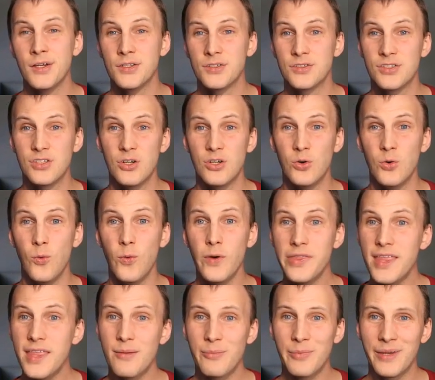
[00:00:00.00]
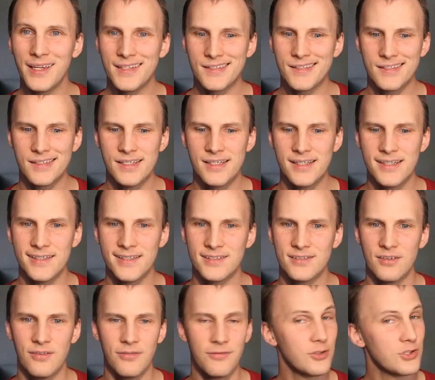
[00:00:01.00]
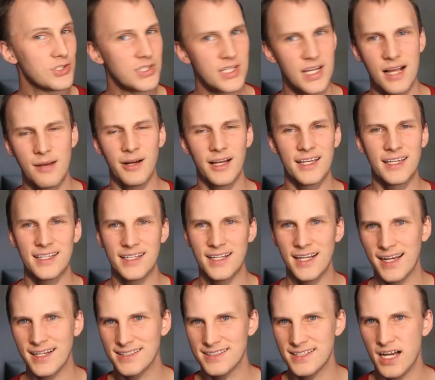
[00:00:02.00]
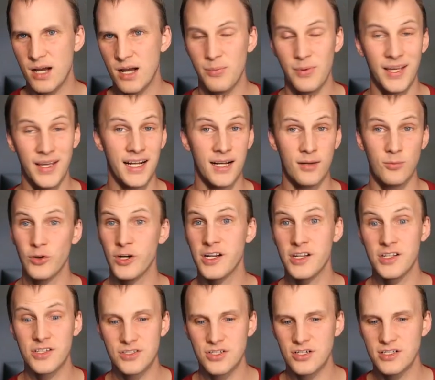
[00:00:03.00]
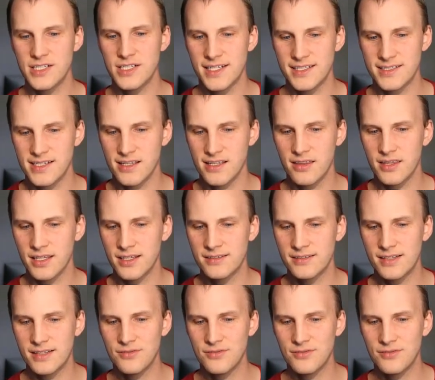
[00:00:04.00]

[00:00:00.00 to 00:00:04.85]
So what that means is the first time I connect up and I'm ready to start testing things,